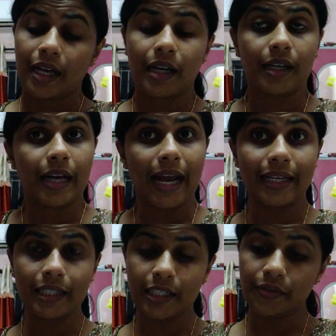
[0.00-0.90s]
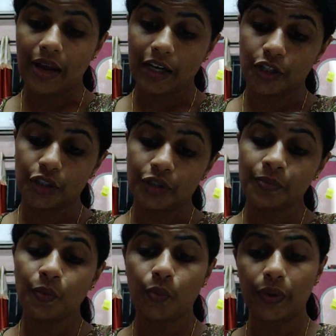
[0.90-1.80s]
additive
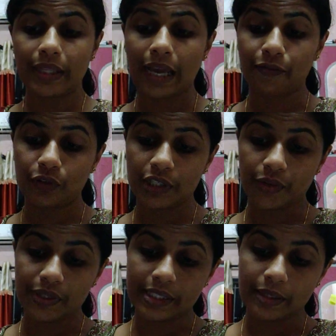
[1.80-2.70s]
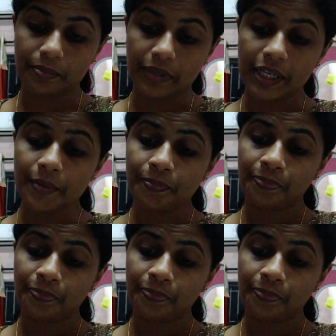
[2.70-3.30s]
action with amphotericin B,